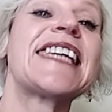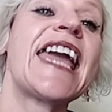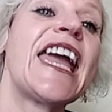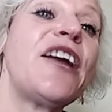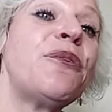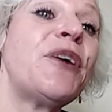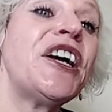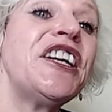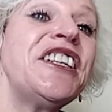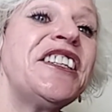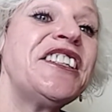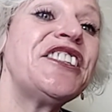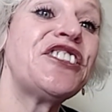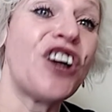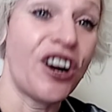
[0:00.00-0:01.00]
Kayra
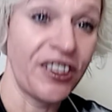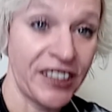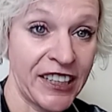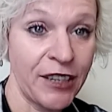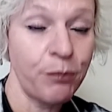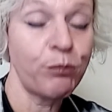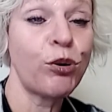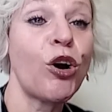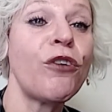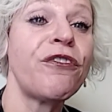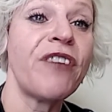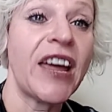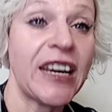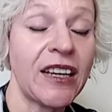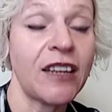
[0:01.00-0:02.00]
Darling
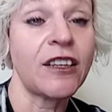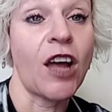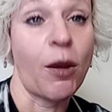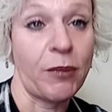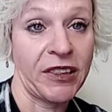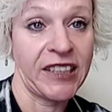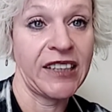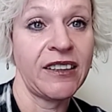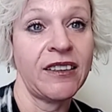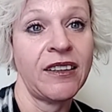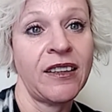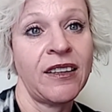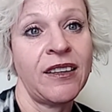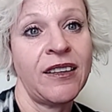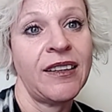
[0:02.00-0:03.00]
Prophetic Anomaly.
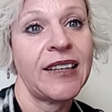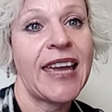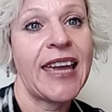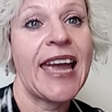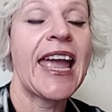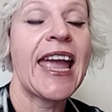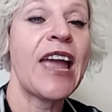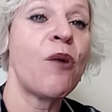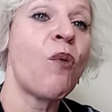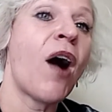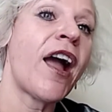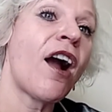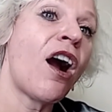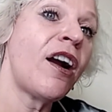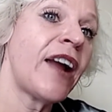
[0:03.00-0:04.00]

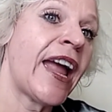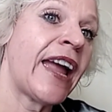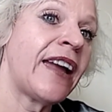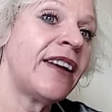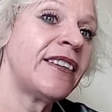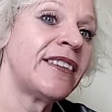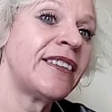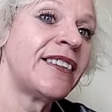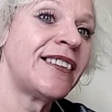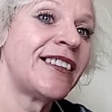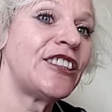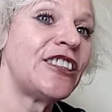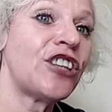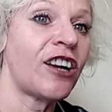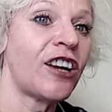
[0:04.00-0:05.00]
K-A-Y-R-A,
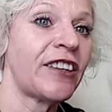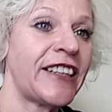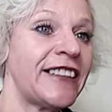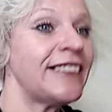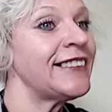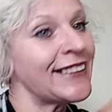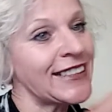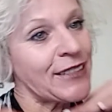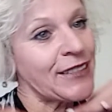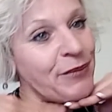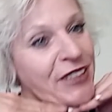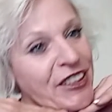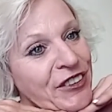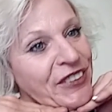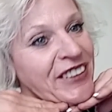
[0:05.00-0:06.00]
Darling, I'm
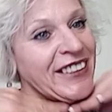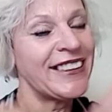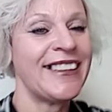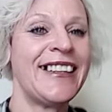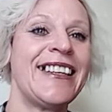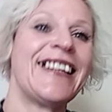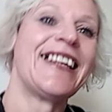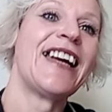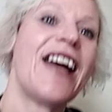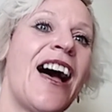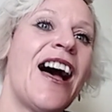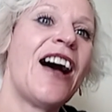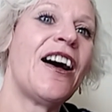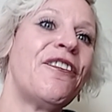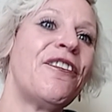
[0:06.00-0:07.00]
cute,
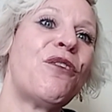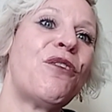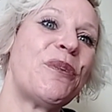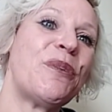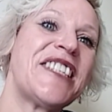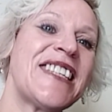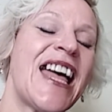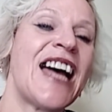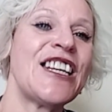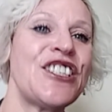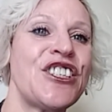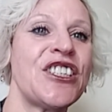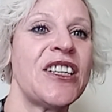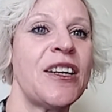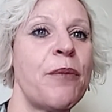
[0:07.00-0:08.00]

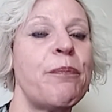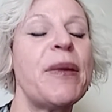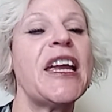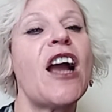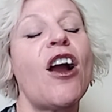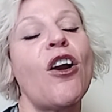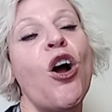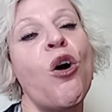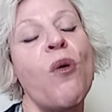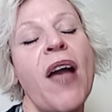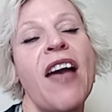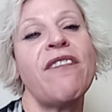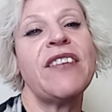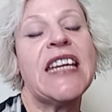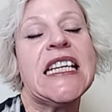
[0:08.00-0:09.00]
/
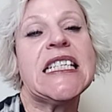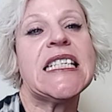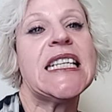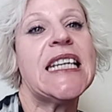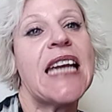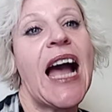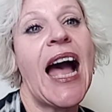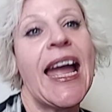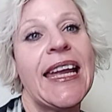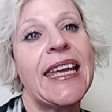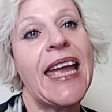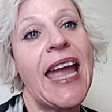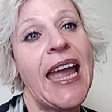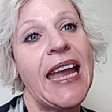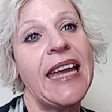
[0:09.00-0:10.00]

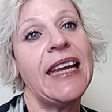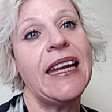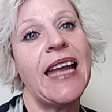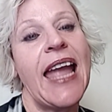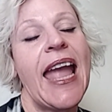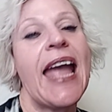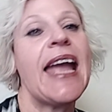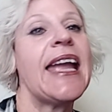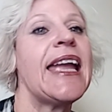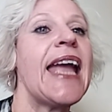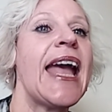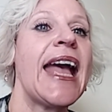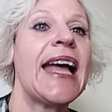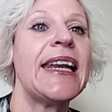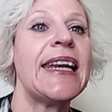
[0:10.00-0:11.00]

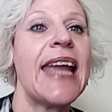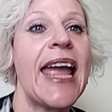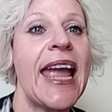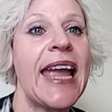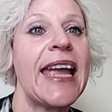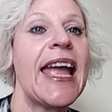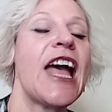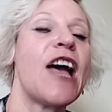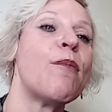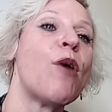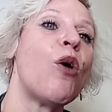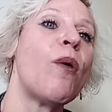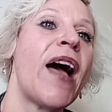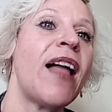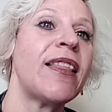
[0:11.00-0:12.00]

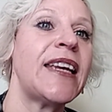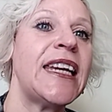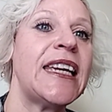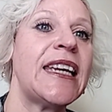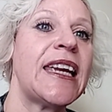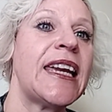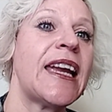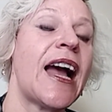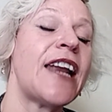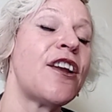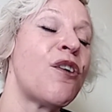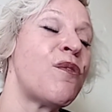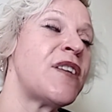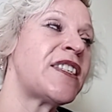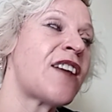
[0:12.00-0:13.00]
P-R-O-F-E-T-I-K-A-N-A-M-O-L-E-E. I
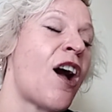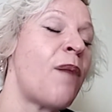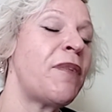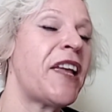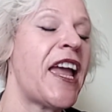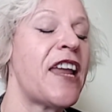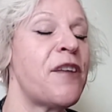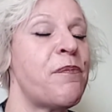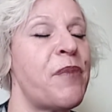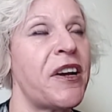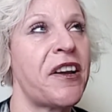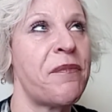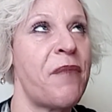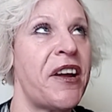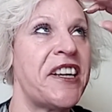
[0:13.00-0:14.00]
know it's complicated, but
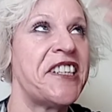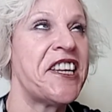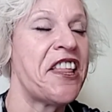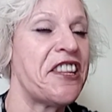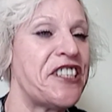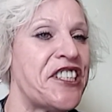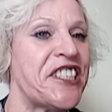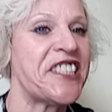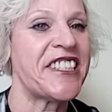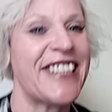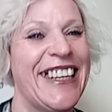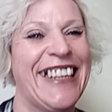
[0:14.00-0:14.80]
come on, intelligence.